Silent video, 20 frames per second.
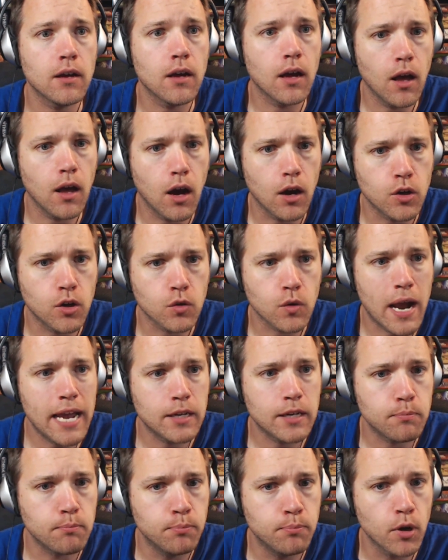be a
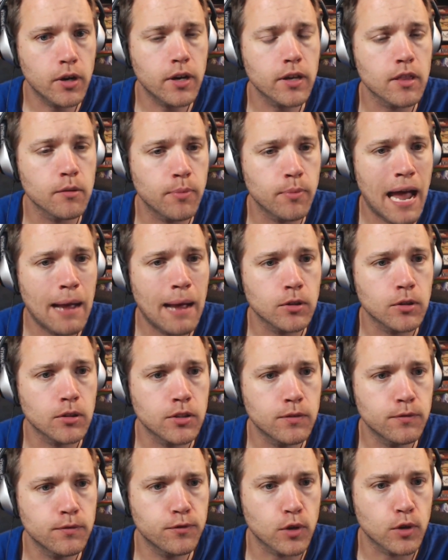great book of the
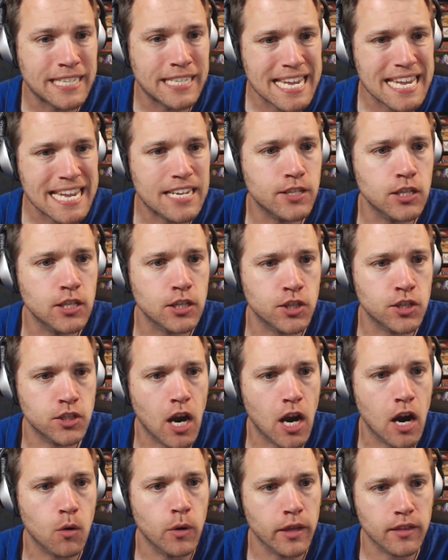Bible for geeks to
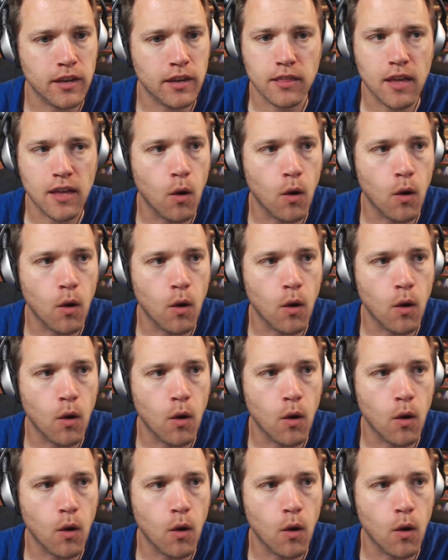start with?